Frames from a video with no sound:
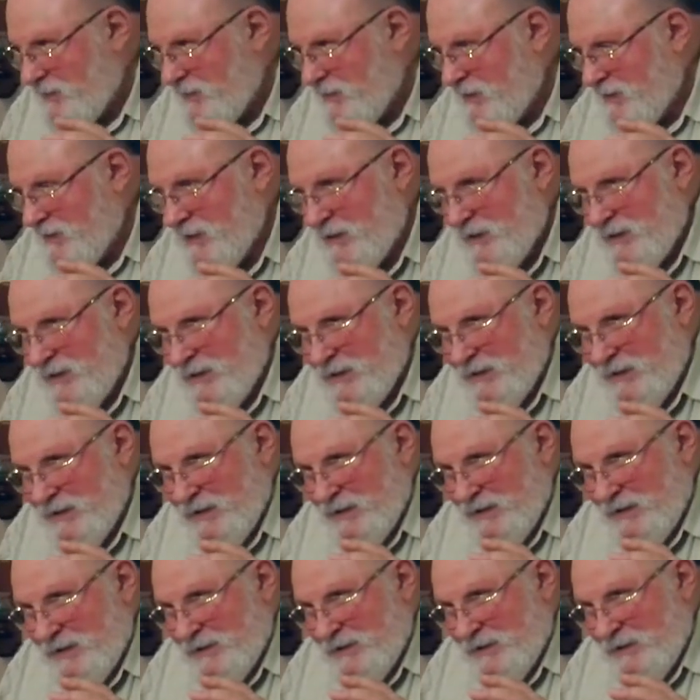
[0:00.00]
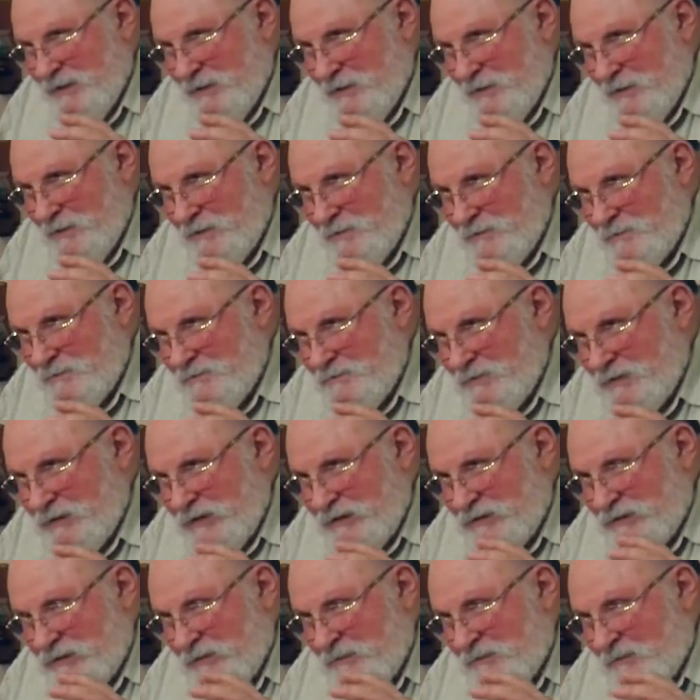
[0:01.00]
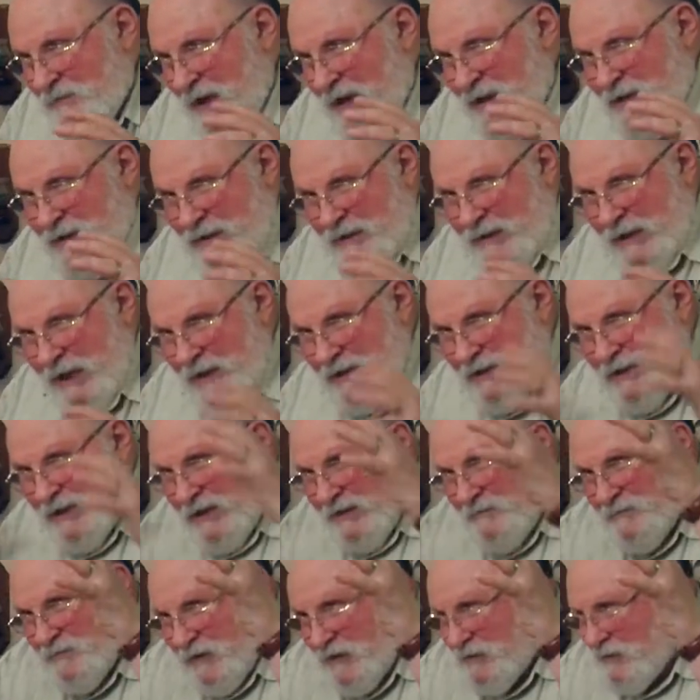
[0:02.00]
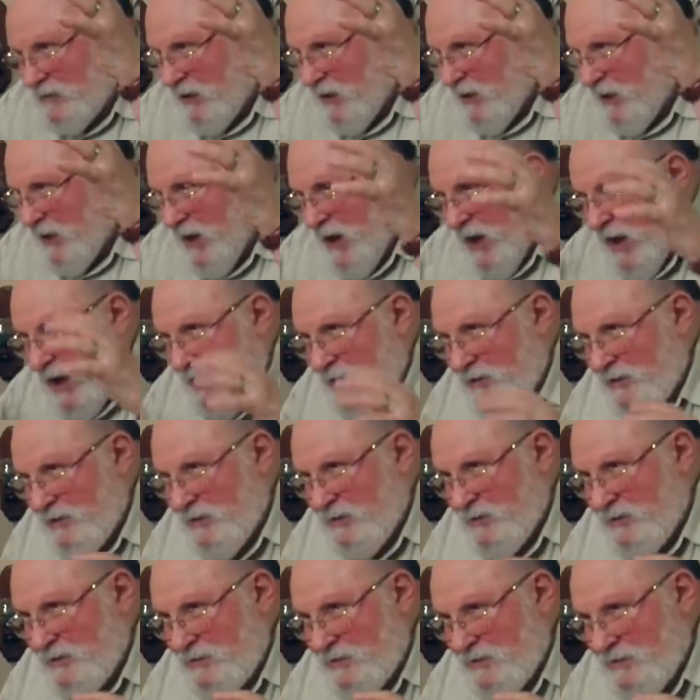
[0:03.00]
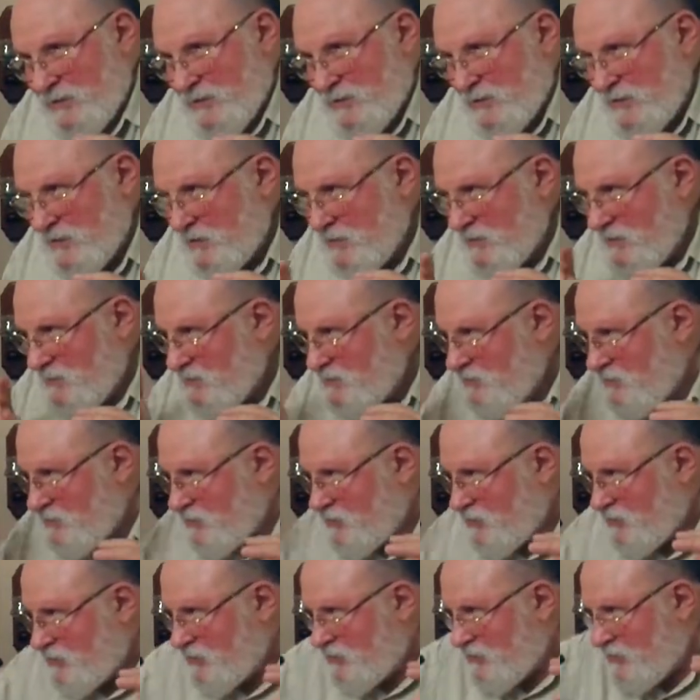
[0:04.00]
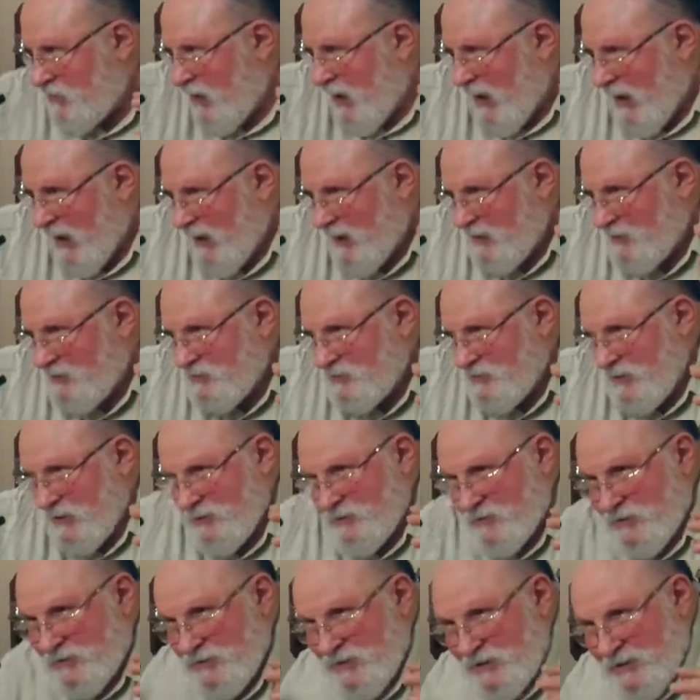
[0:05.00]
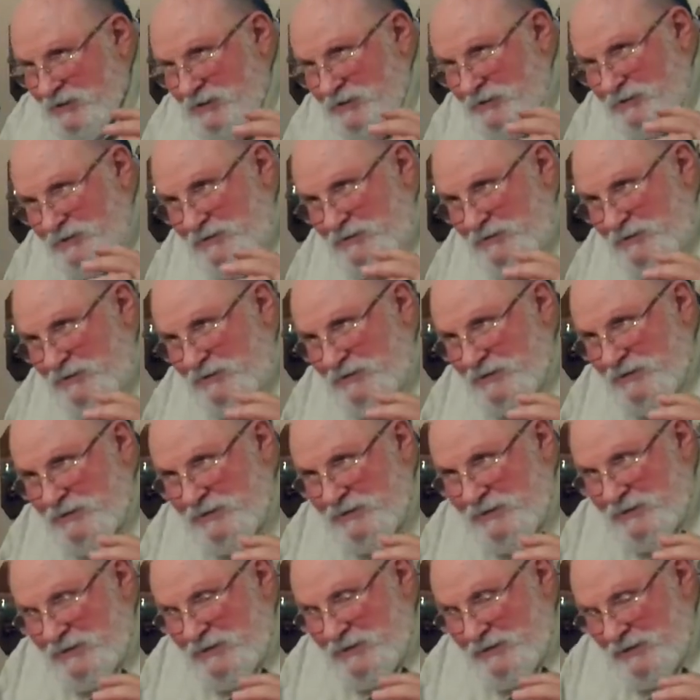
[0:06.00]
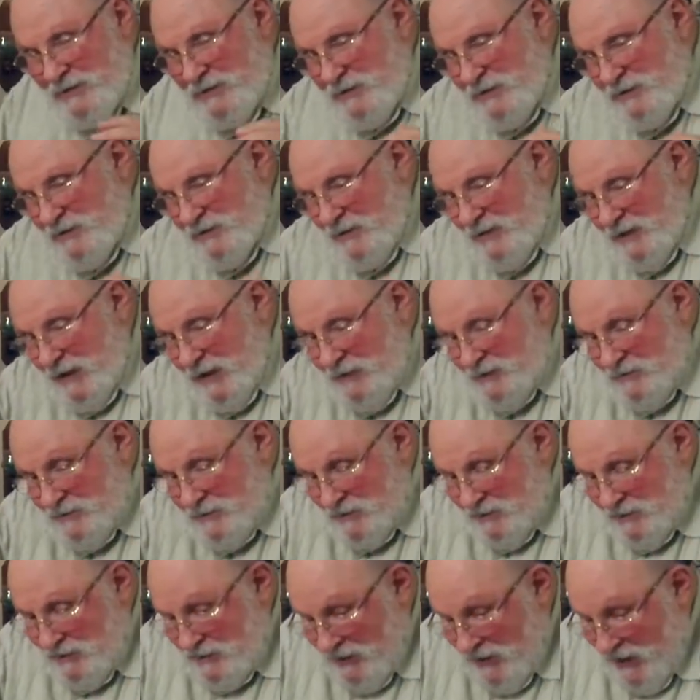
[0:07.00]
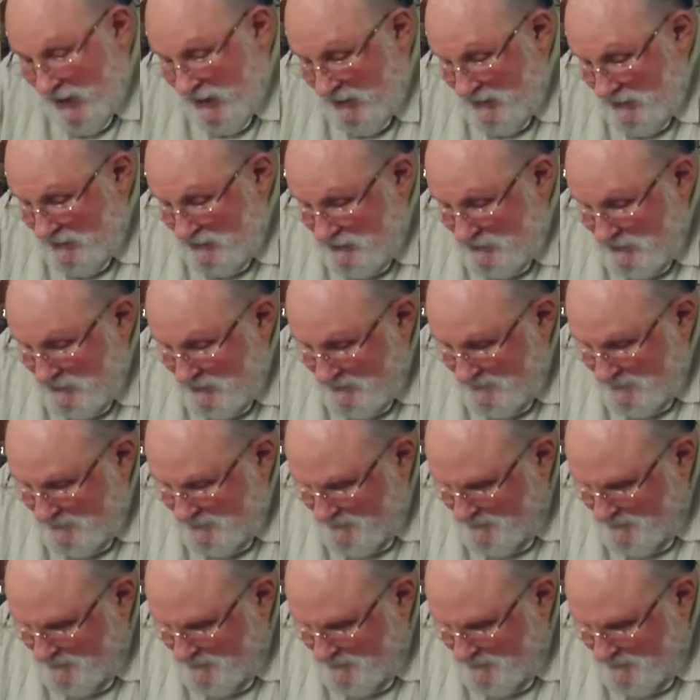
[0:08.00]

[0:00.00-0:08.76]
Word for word: Oh, yeah. Uh -huh. Just the fact that they live under God shines into the into the darkness.